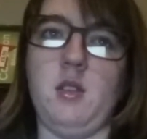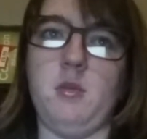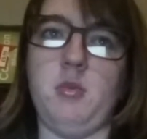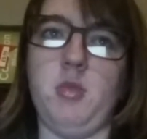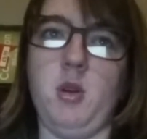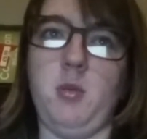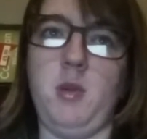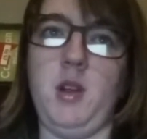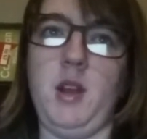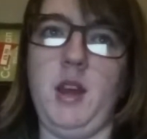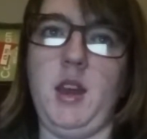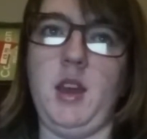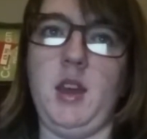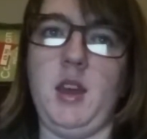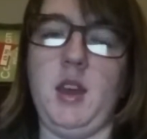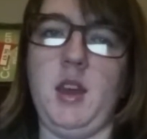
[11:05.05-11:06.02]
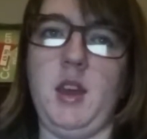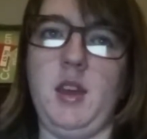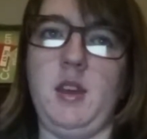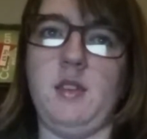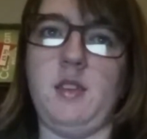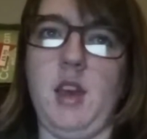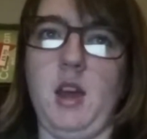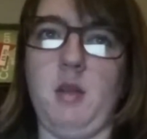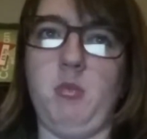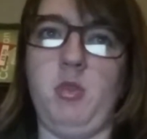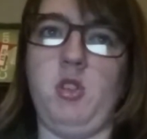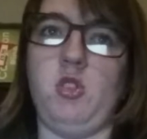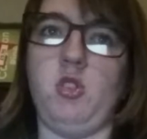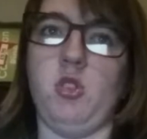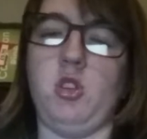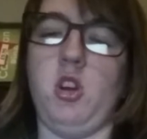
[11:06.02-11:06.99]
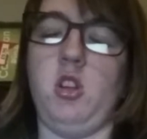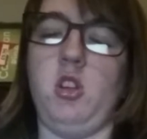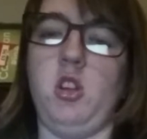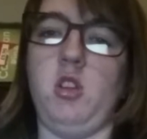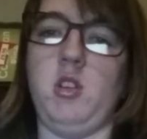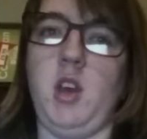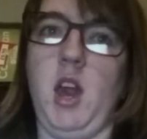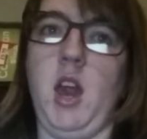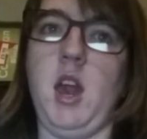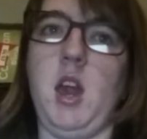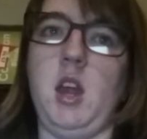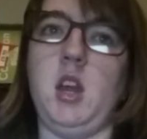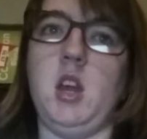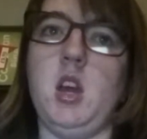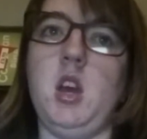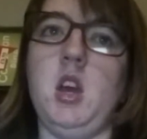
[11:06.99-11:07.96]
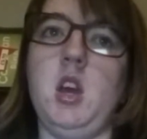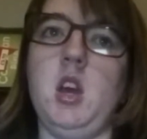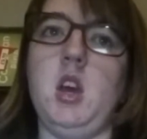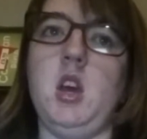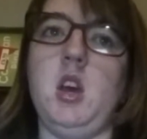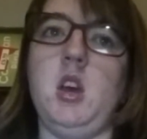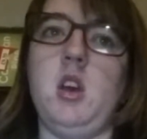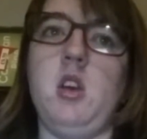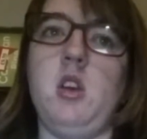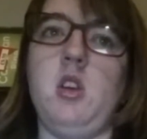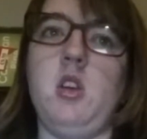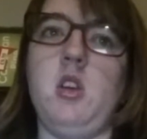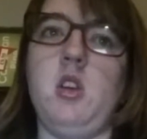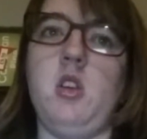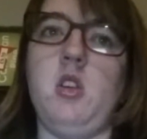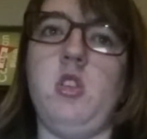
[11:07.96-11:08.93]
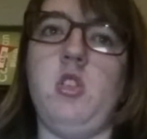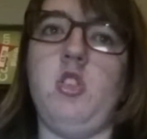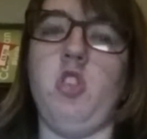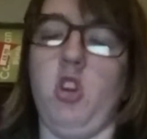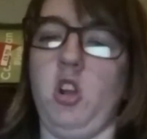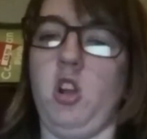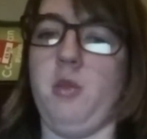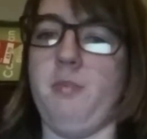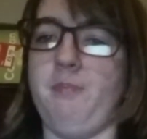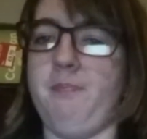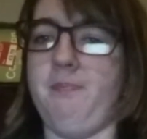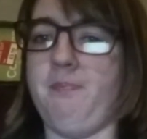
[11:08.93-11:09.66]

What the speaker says: properly is cadburys.co.uk chocolate.